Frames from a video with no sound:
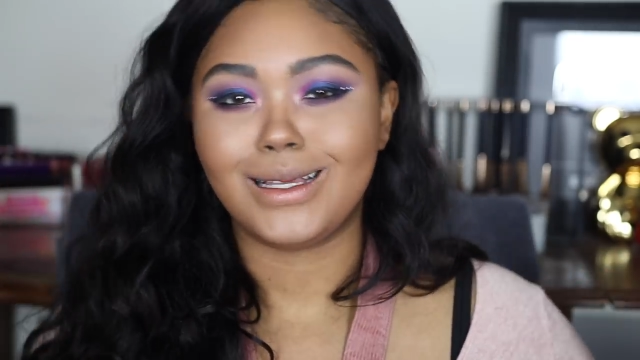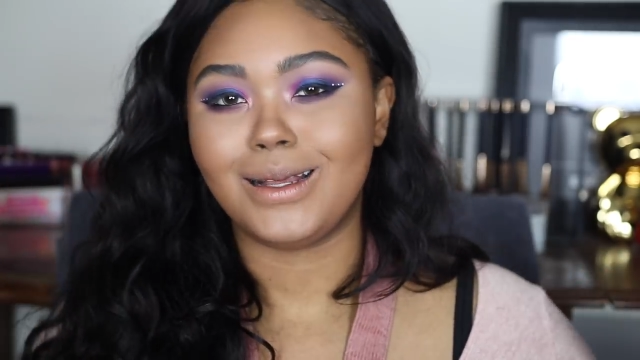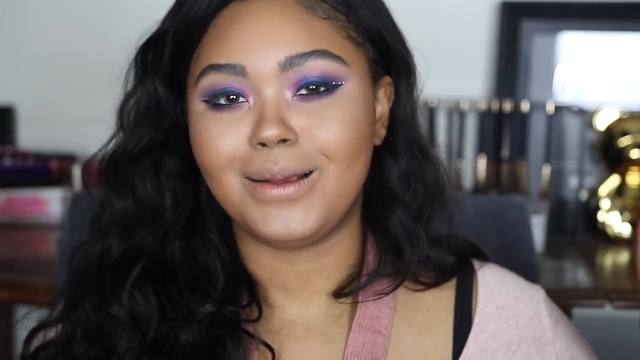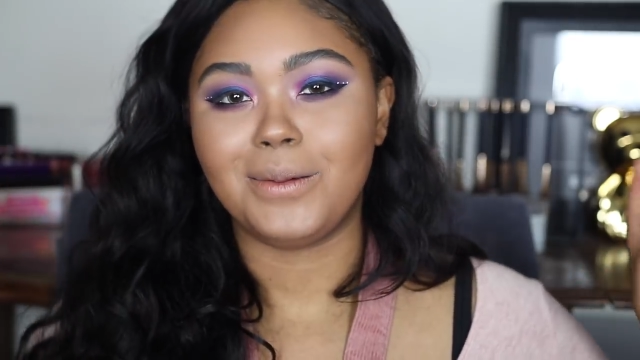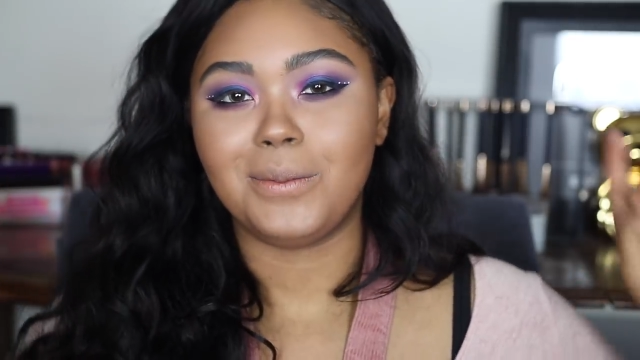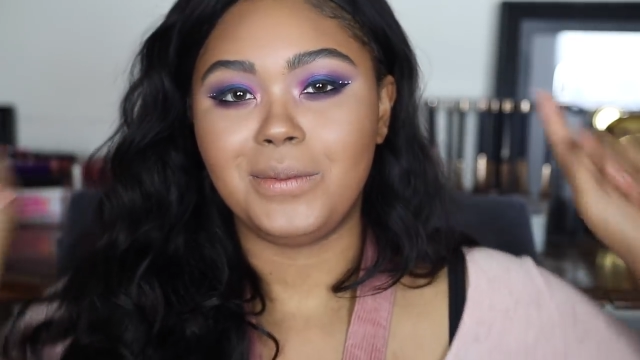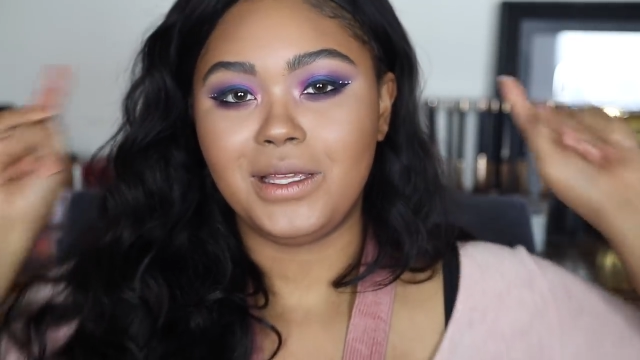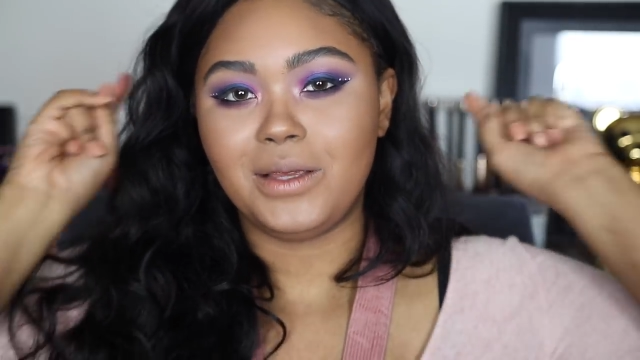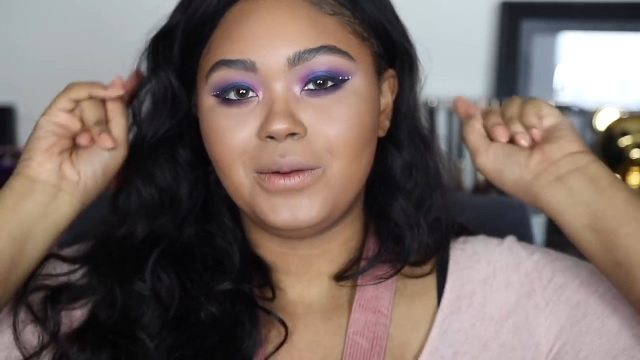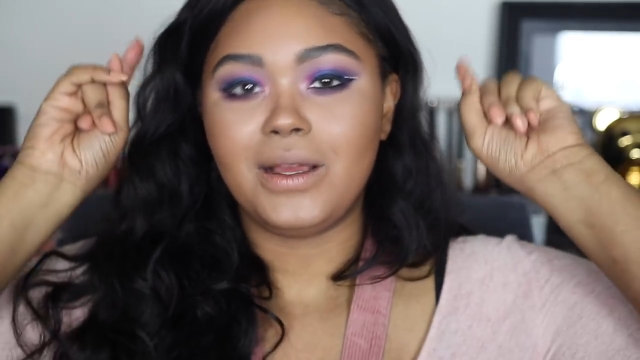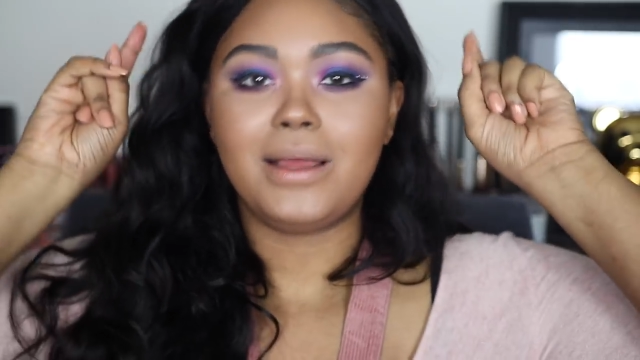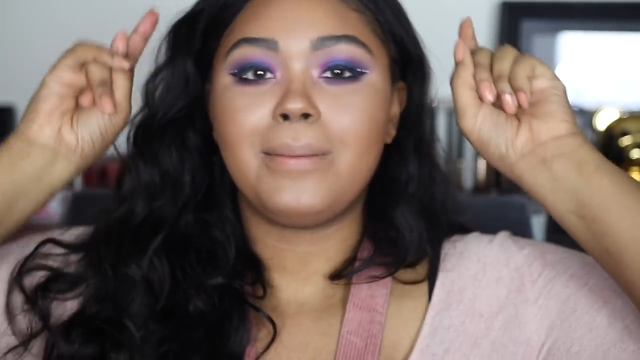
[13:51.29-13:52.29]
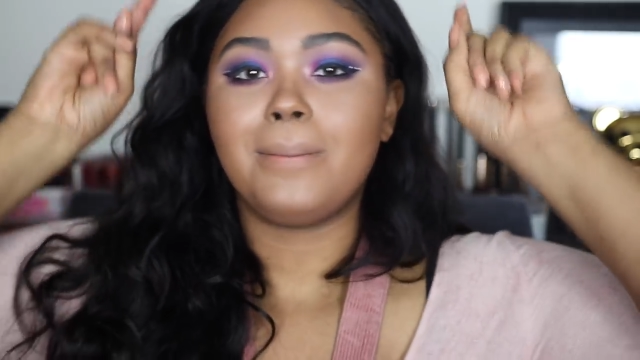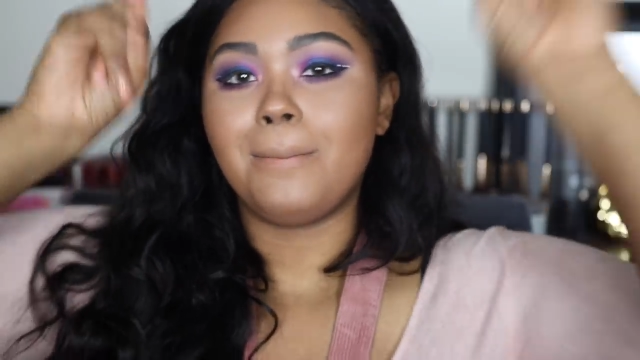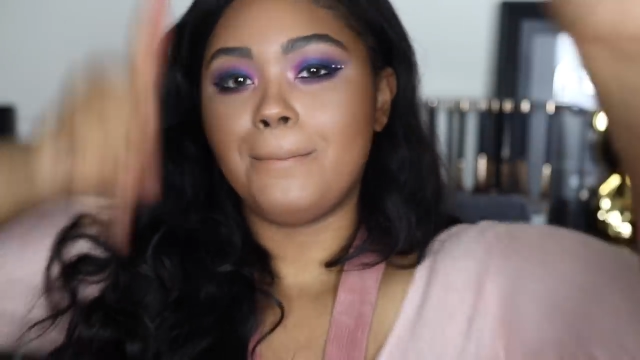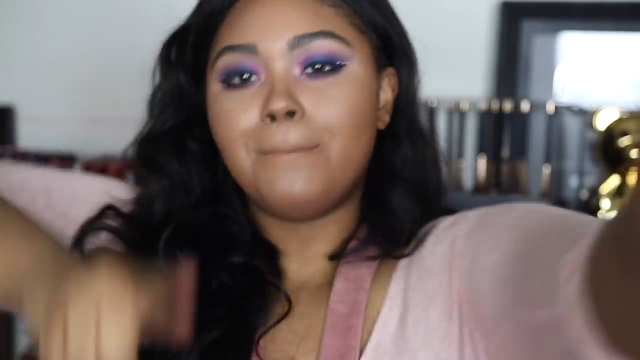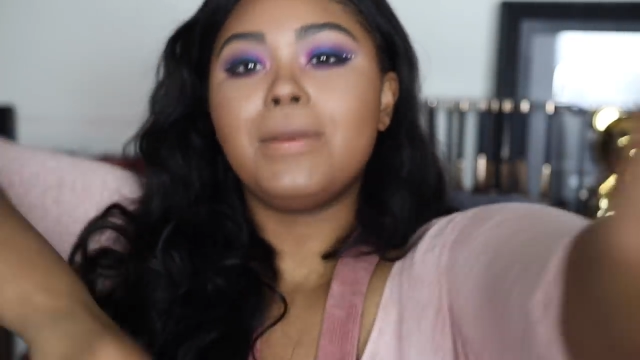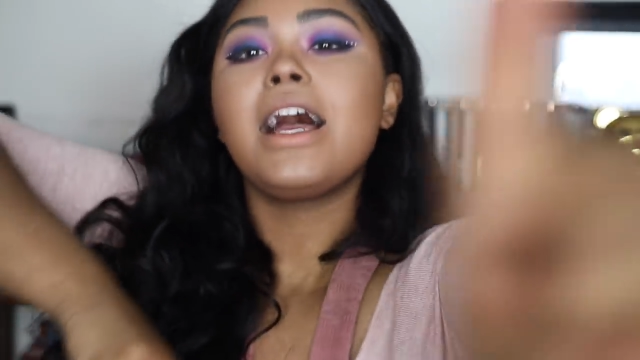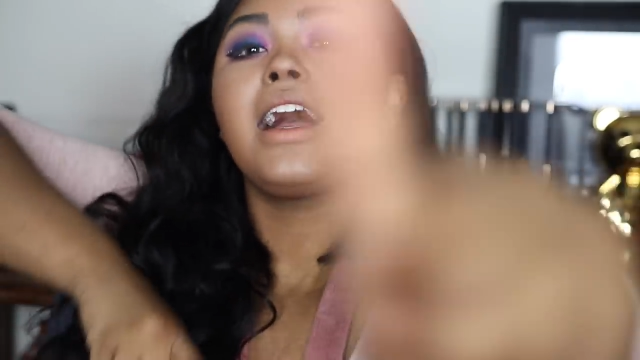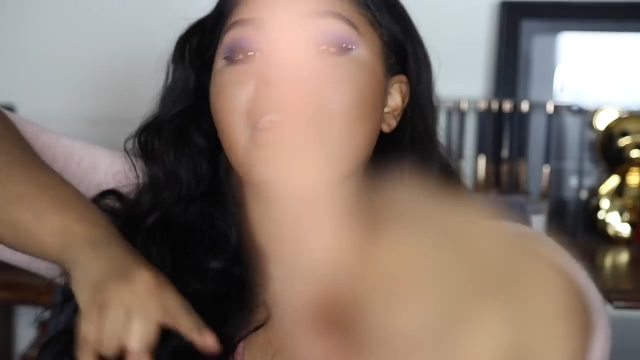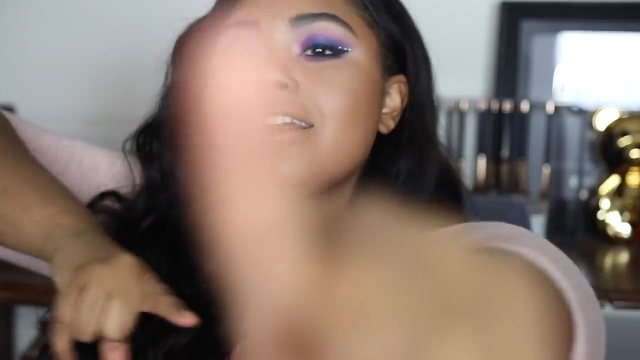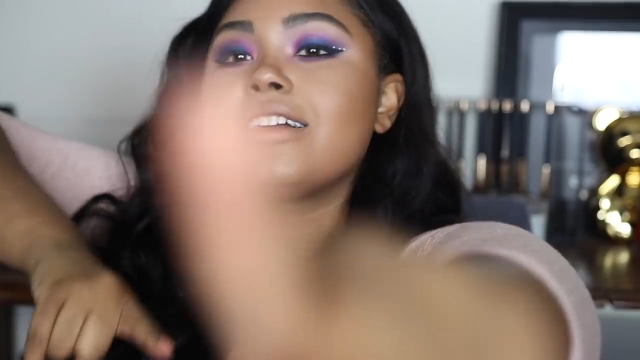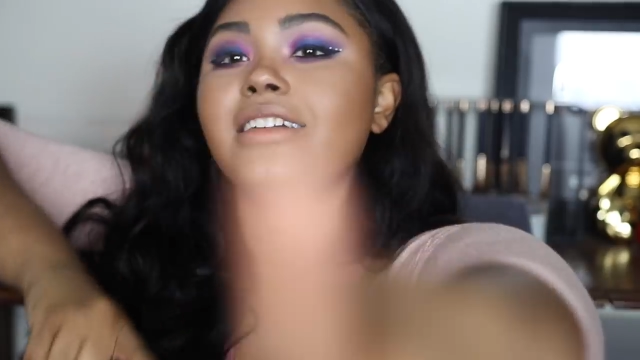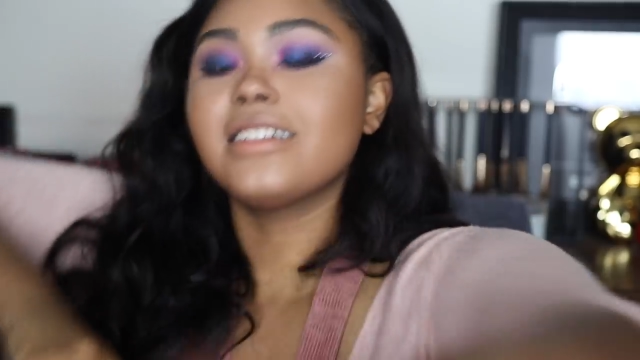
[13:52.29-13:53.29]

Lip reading: and I'll be right back.